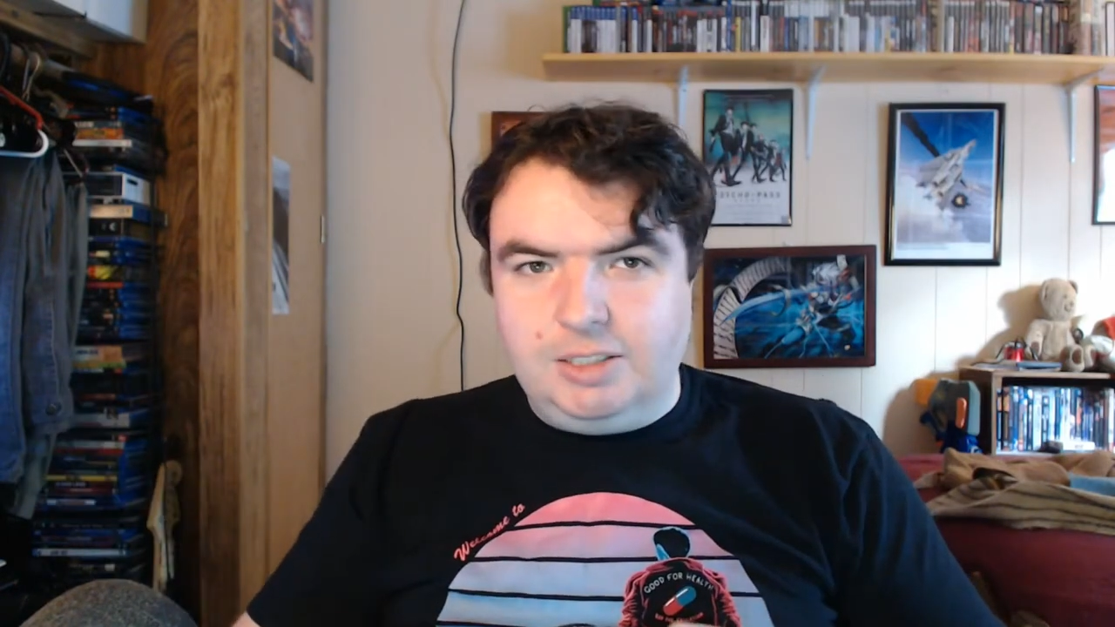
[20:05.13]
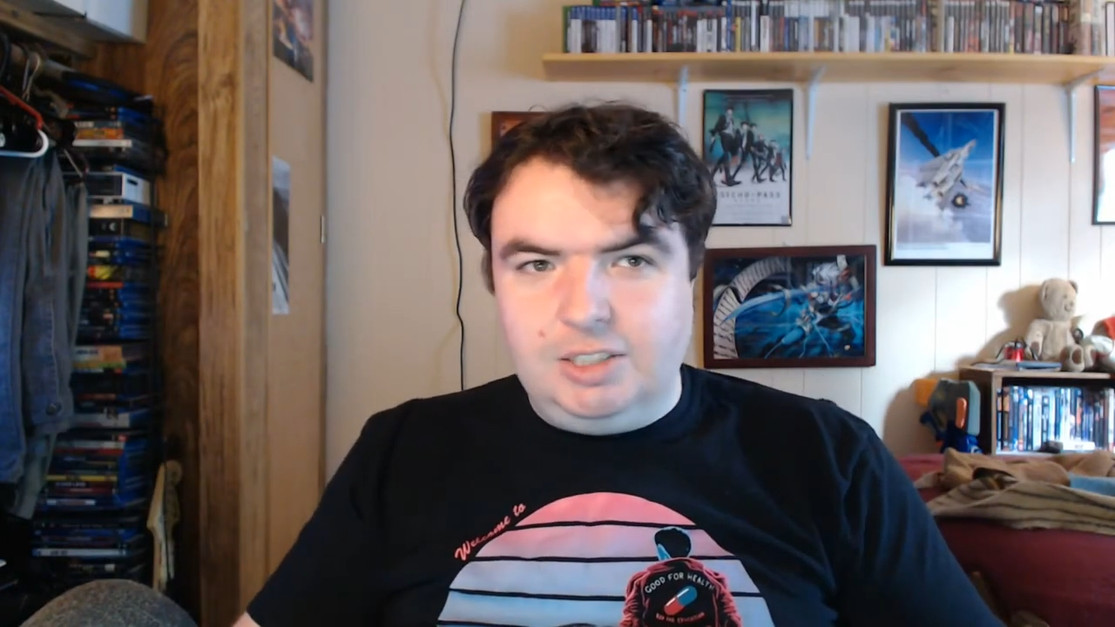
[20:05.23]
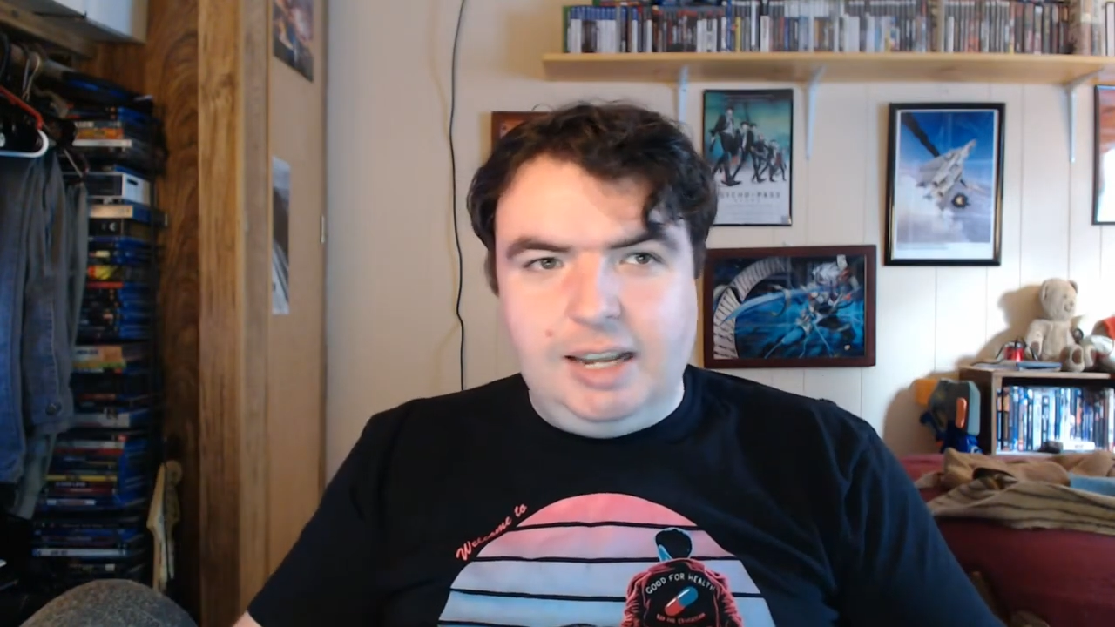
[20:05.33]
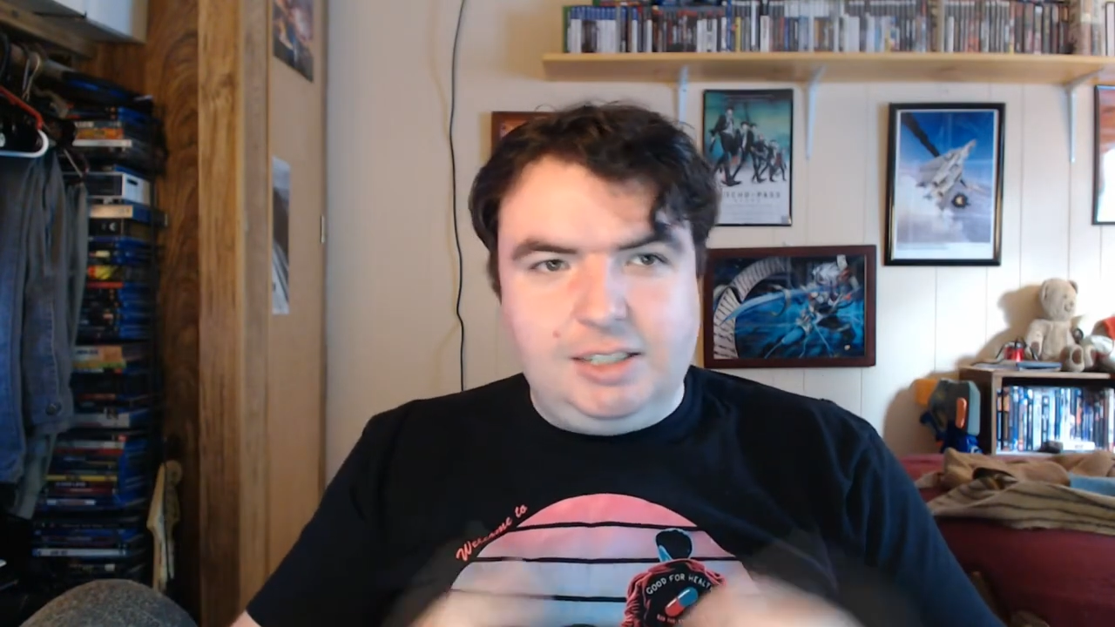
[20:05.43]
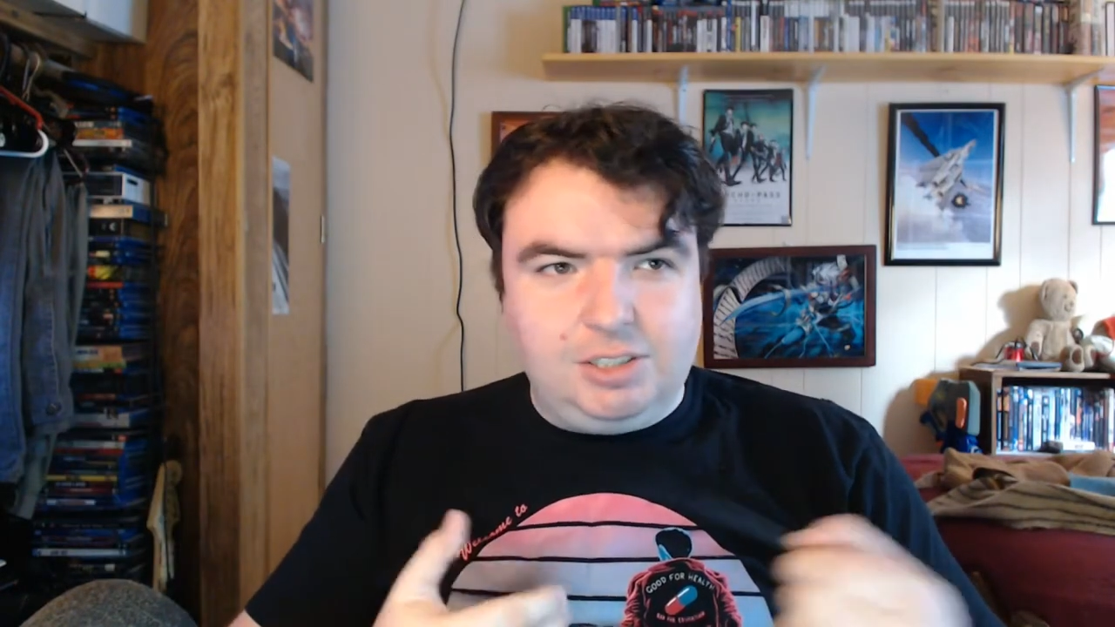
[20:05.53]

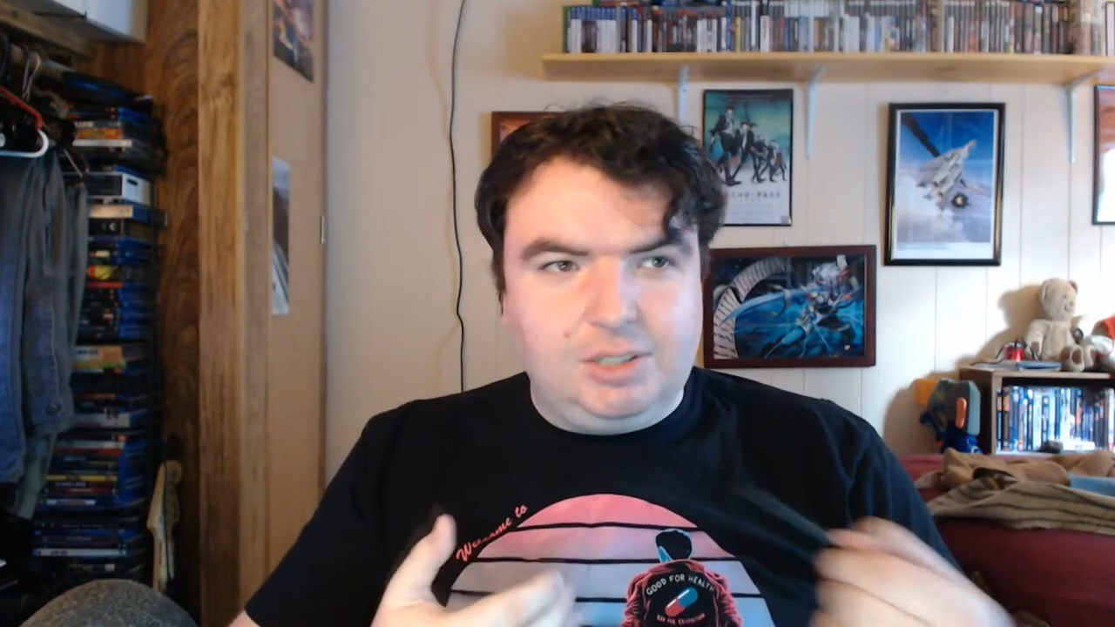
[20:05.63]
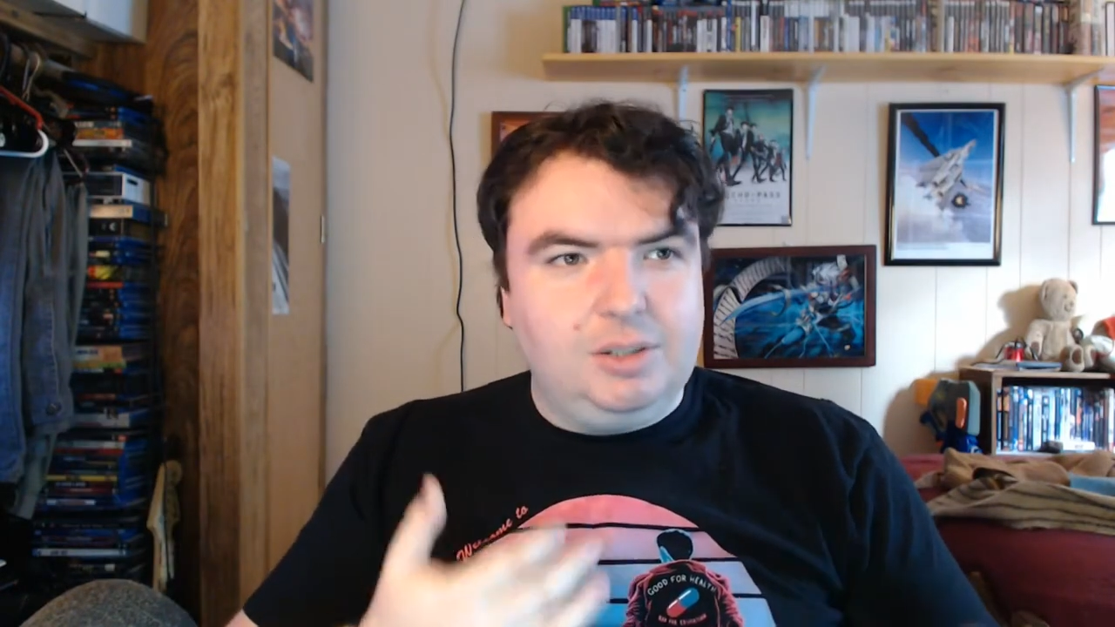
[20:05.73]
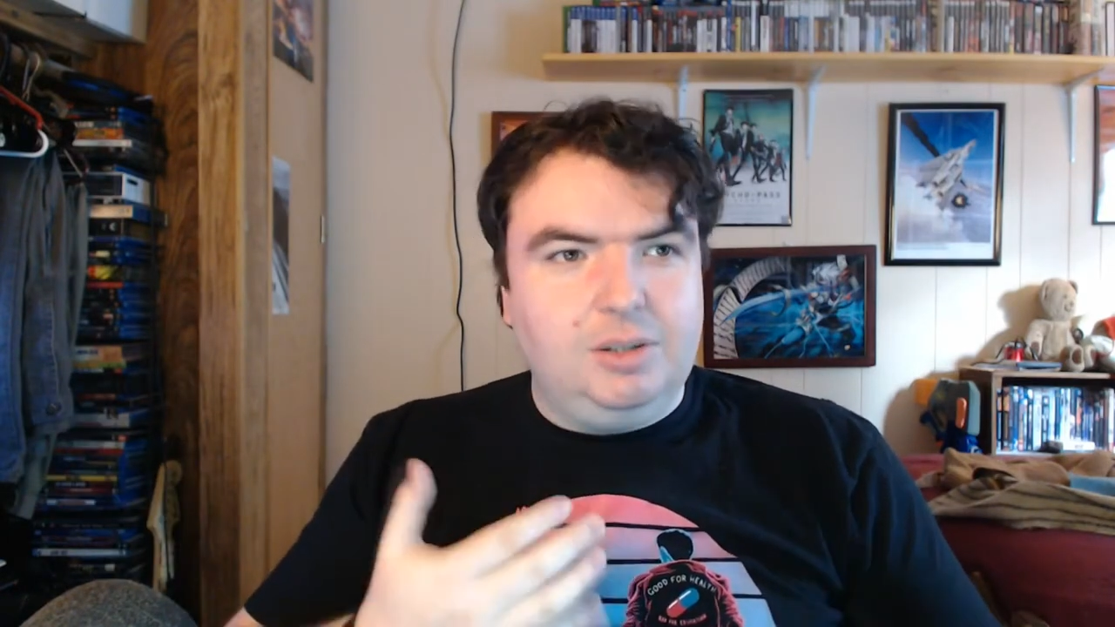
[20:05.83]
States,